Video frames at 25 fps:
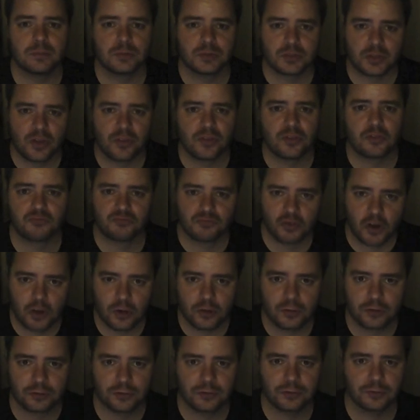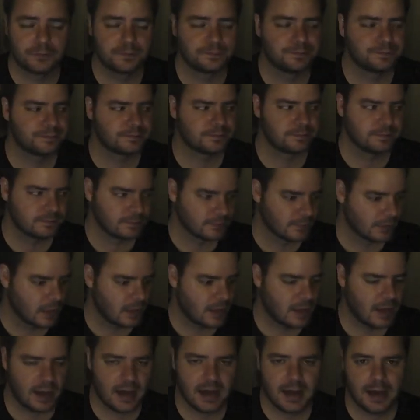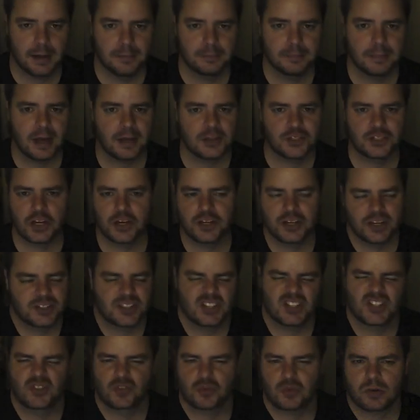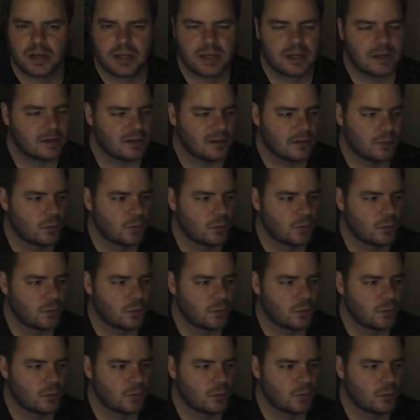was on the roof. And Joe doesn't drink